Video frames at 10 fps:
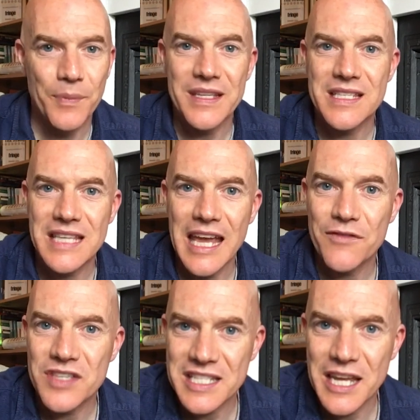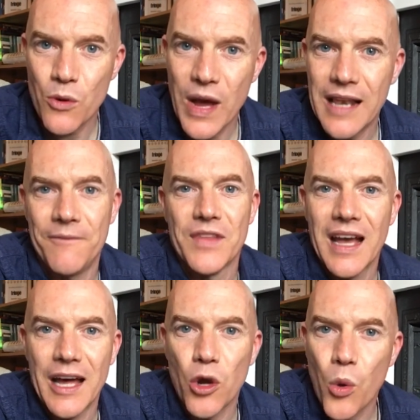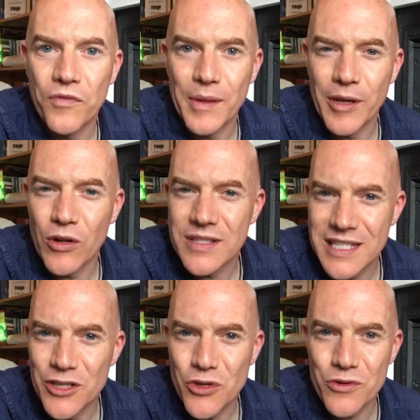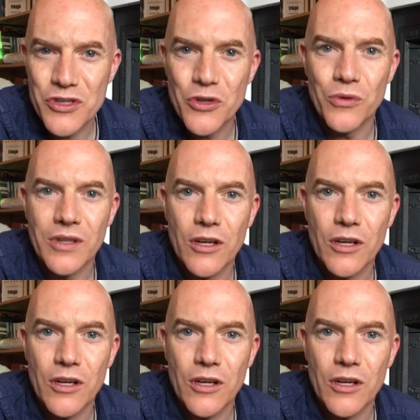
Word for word: be safe, stay well, and hopefully we'll all see each other soon.